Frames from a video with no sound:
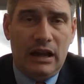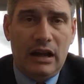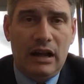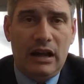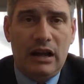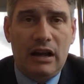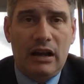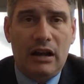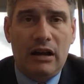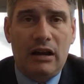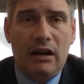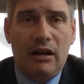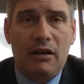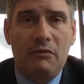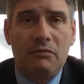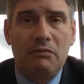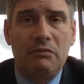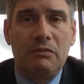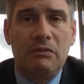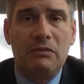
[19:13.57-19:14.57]

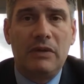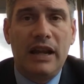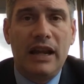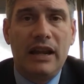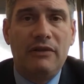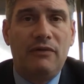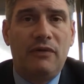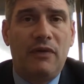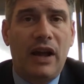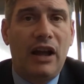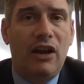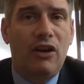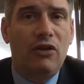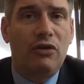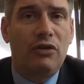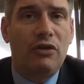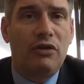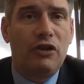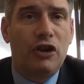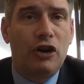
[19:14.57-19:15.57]
Um, he had
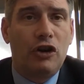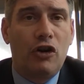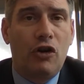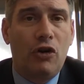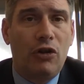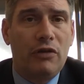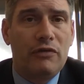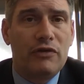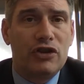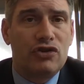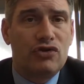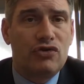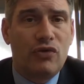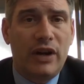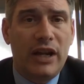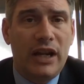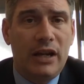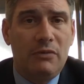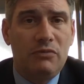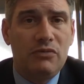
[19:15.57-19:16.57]
found the girl of his
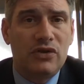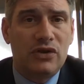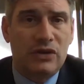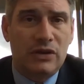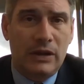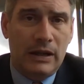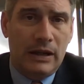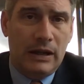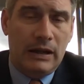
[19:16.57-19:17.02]
dreams.